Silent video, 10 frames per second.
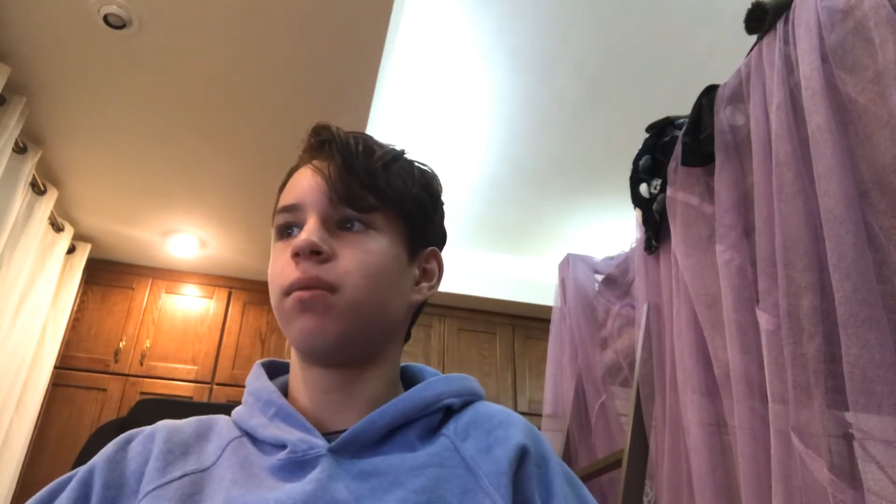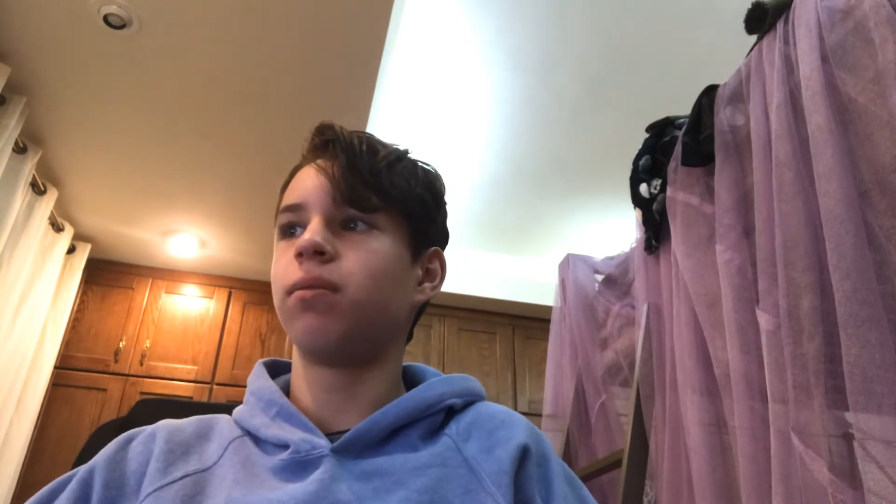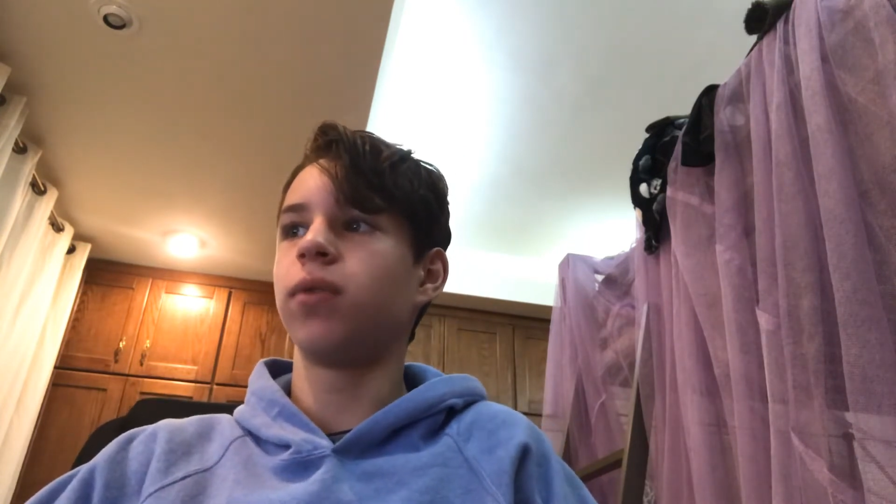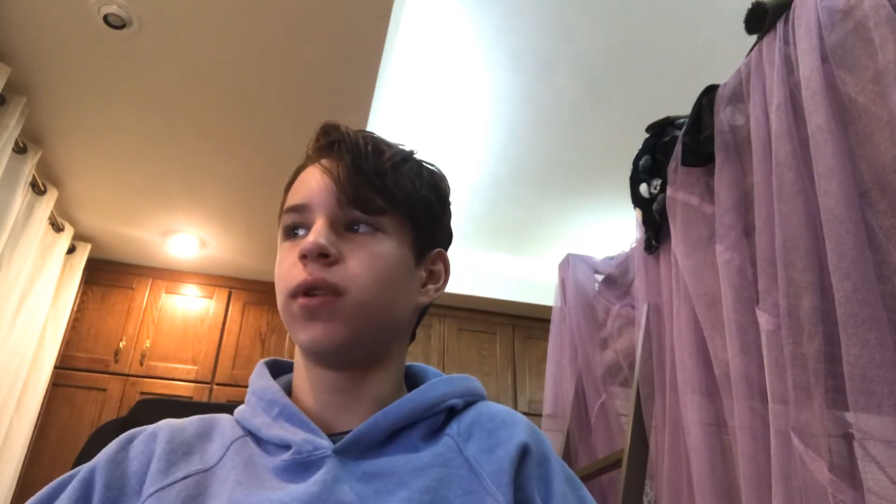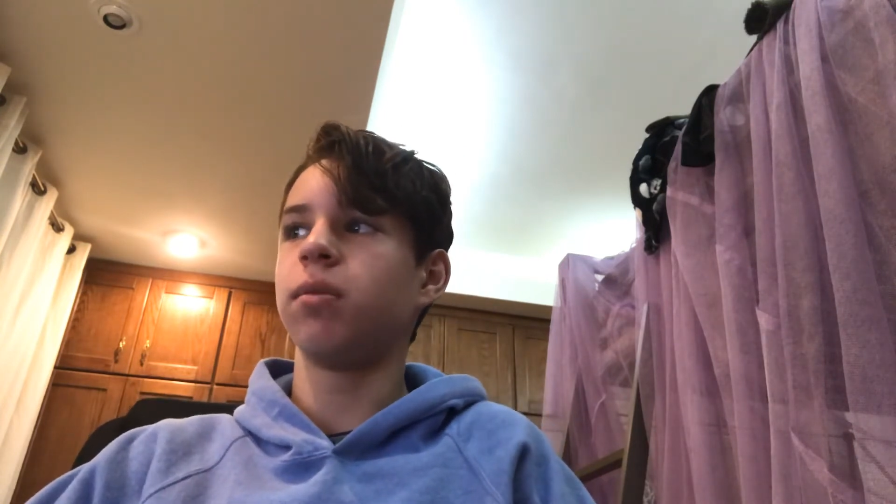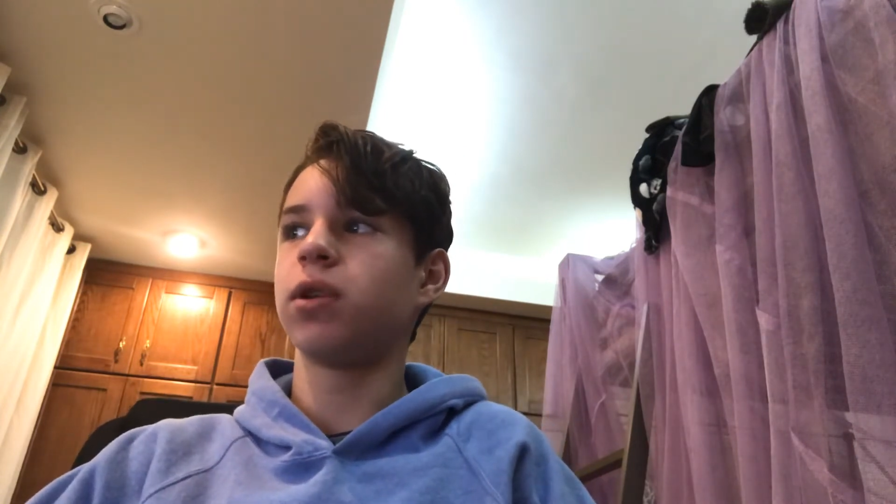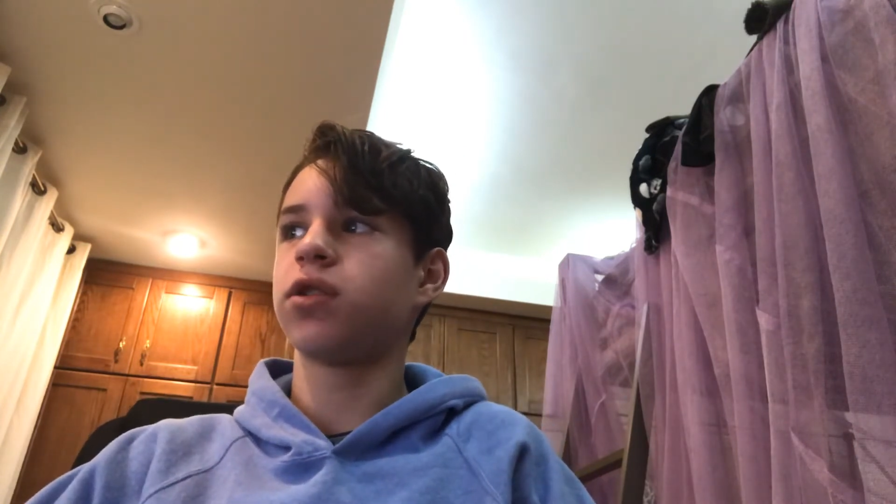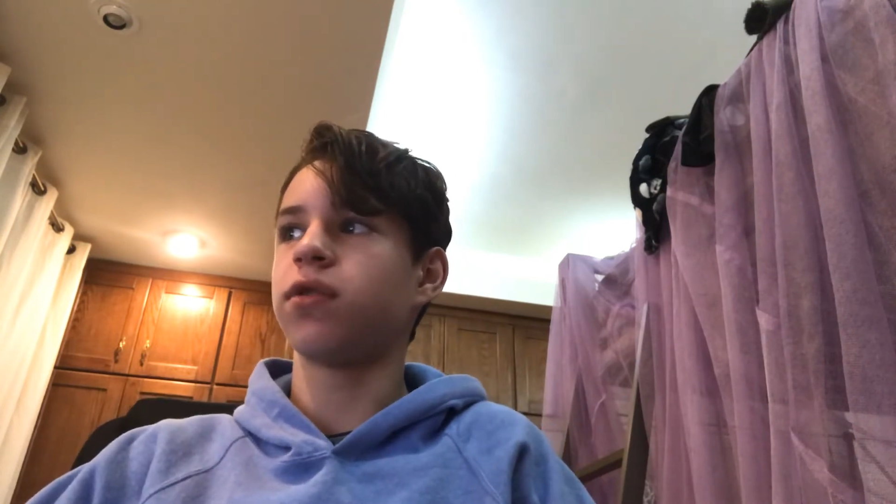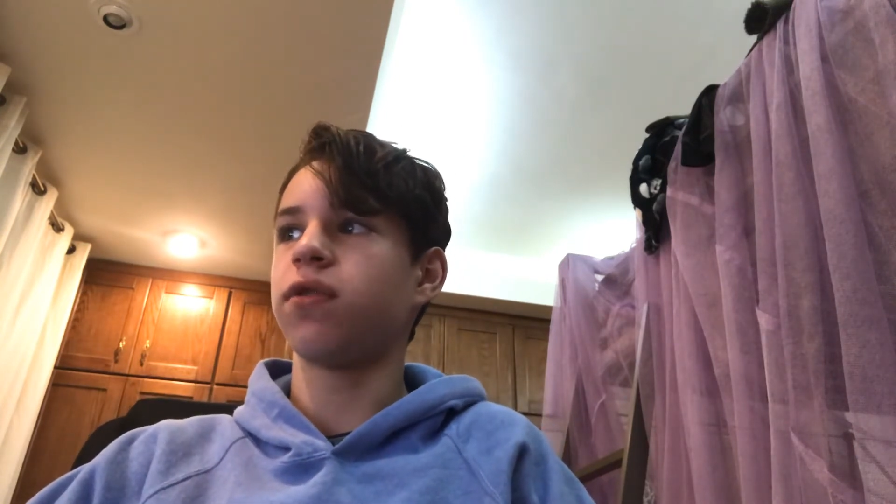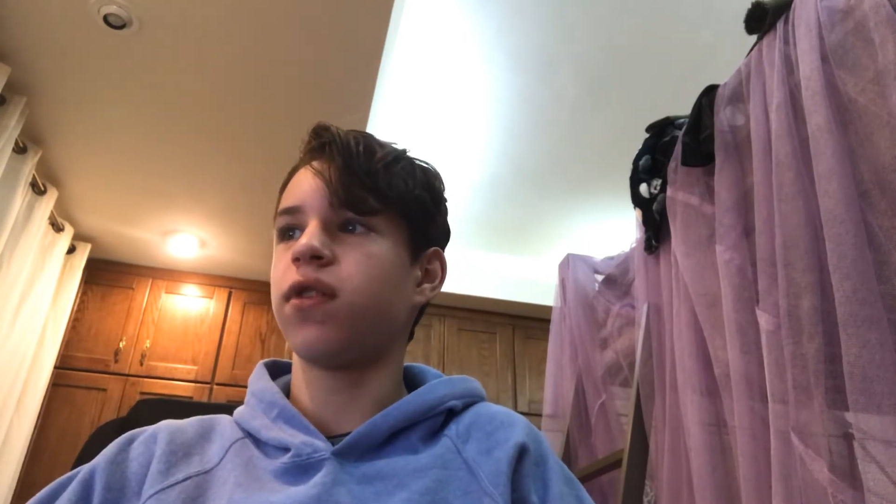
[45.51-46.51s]
really much
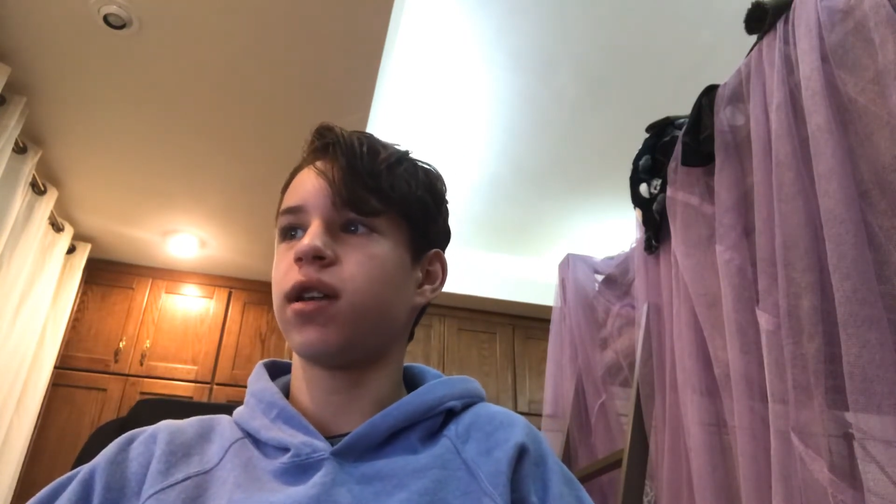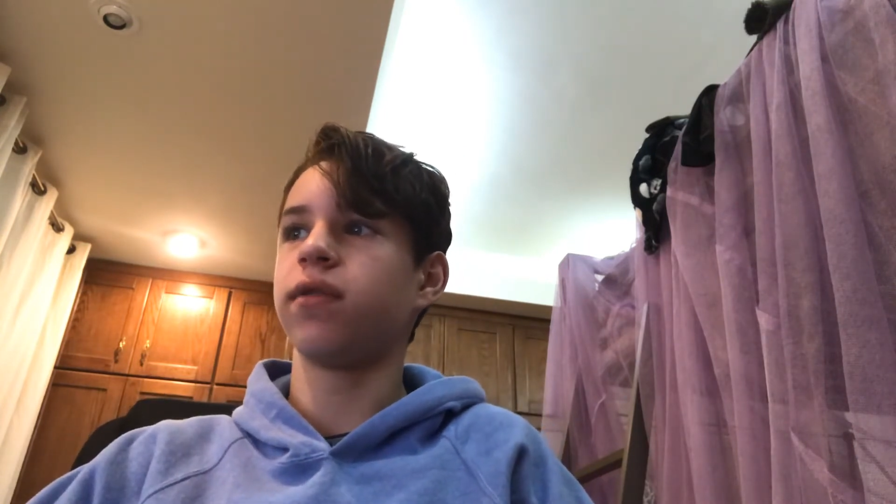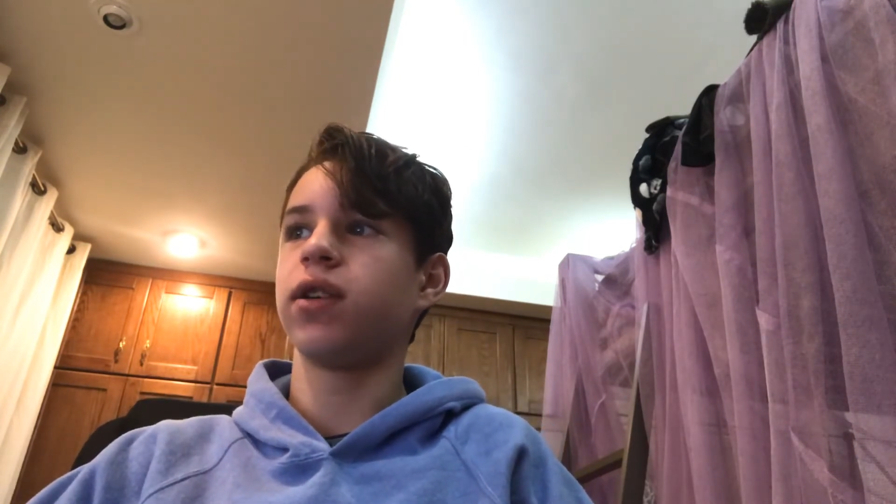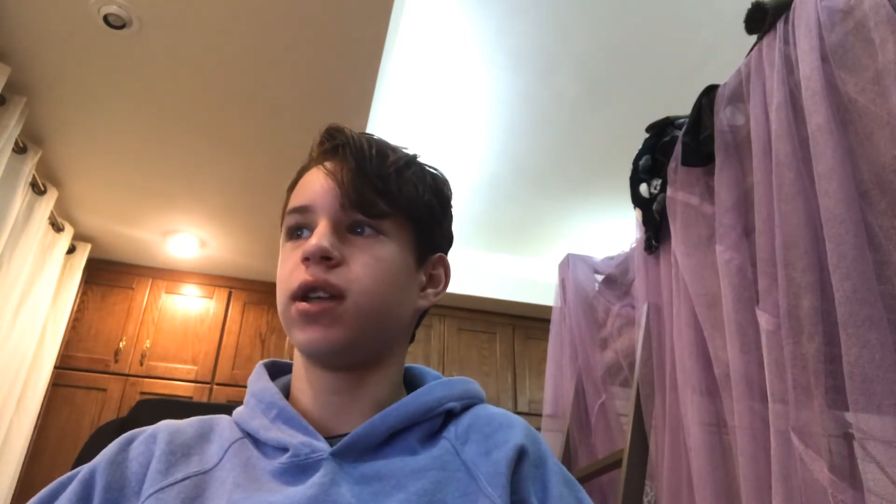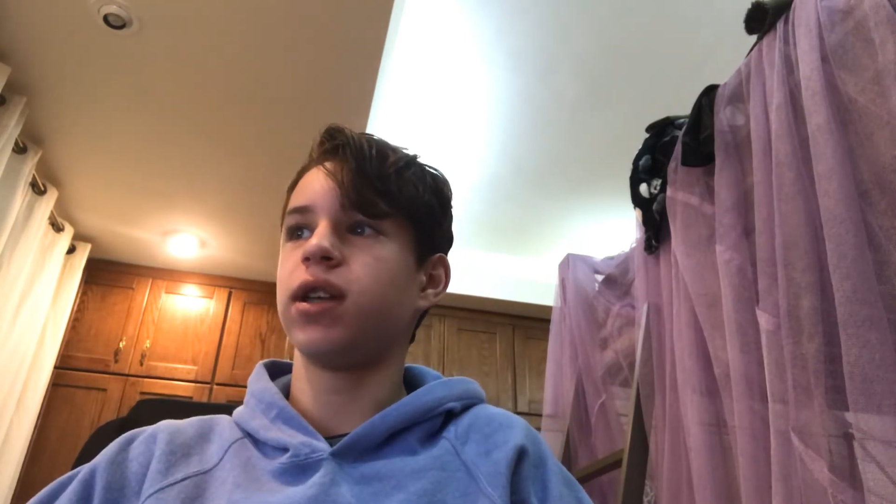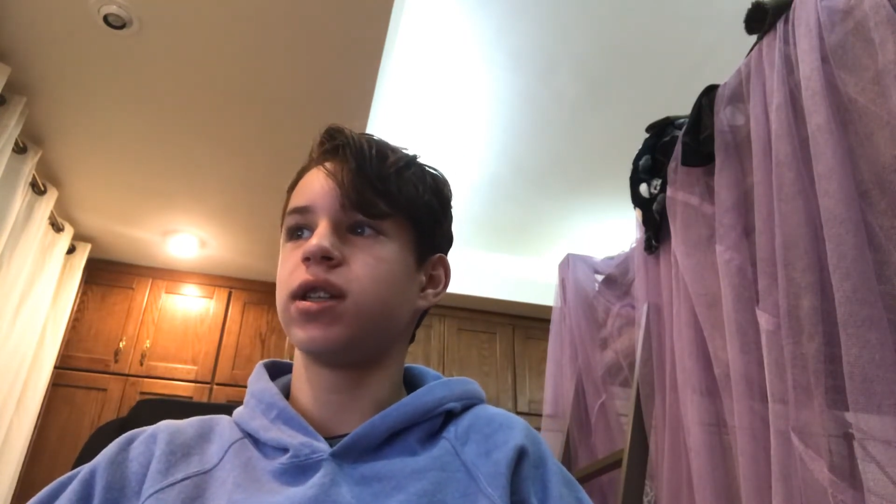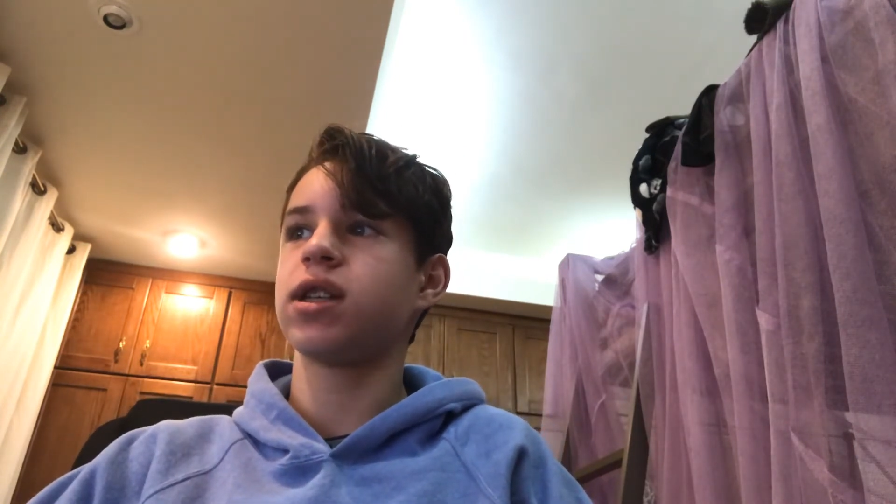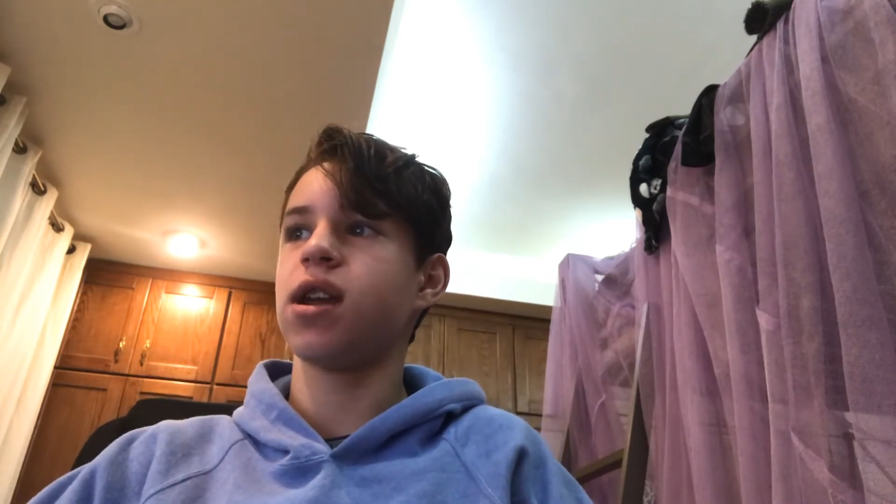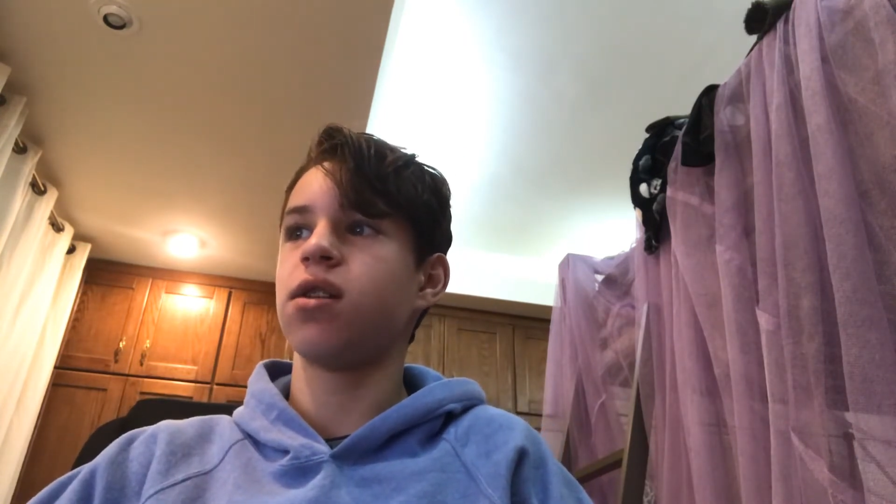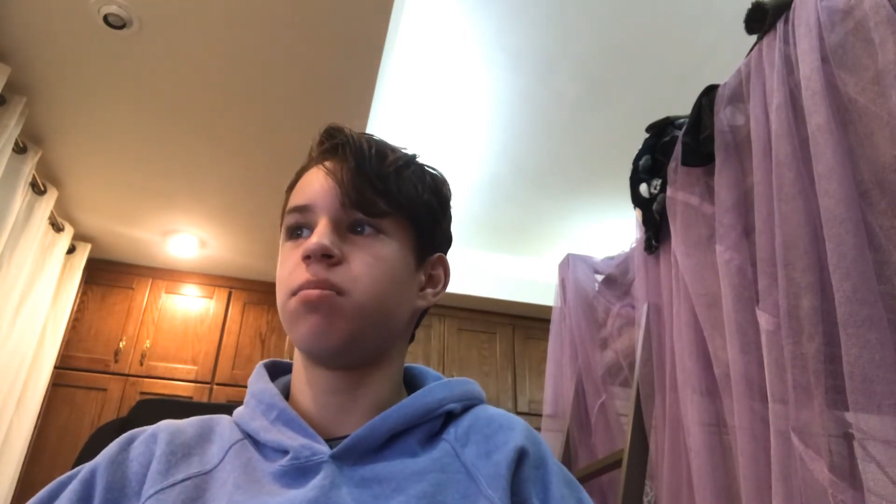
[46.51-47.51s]
of a fan of getting
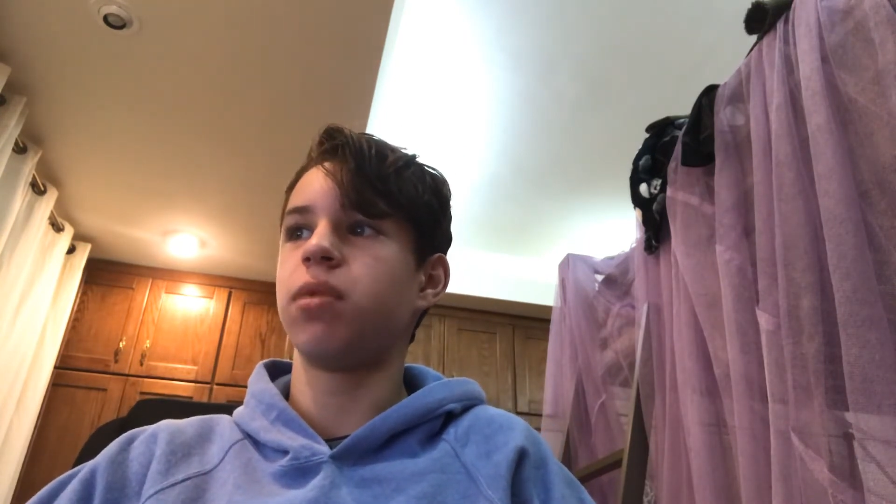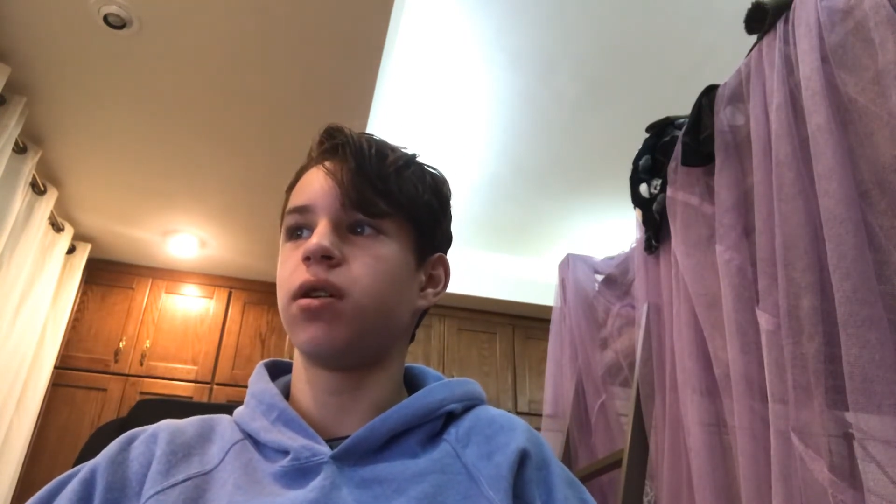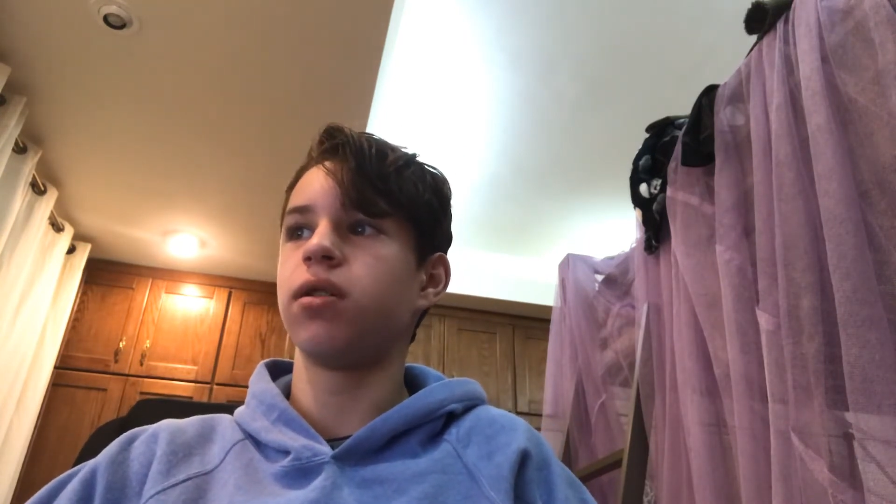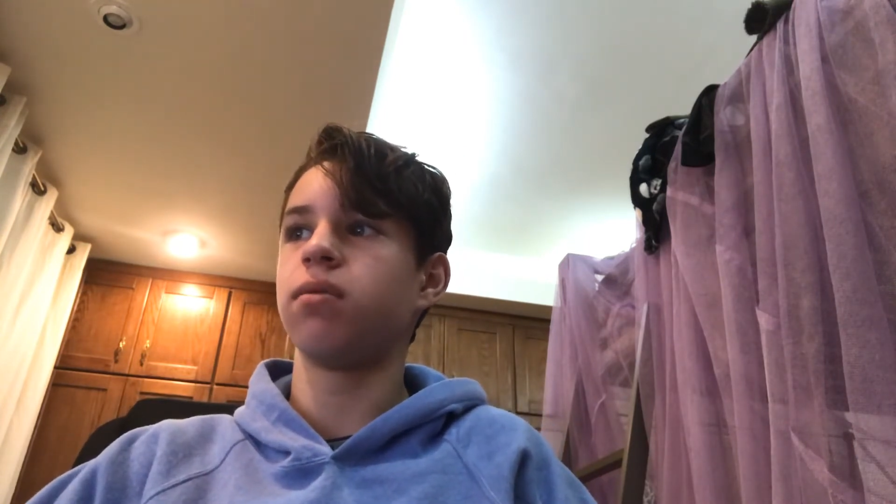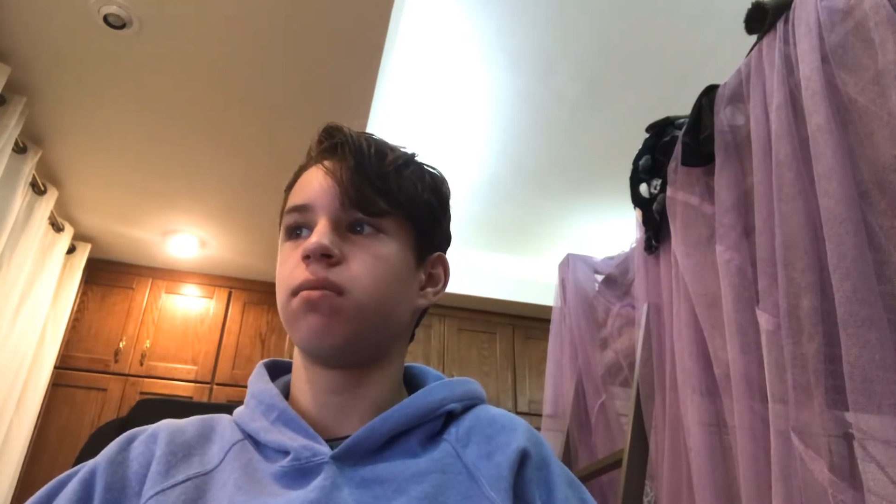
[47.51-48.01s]
scared, but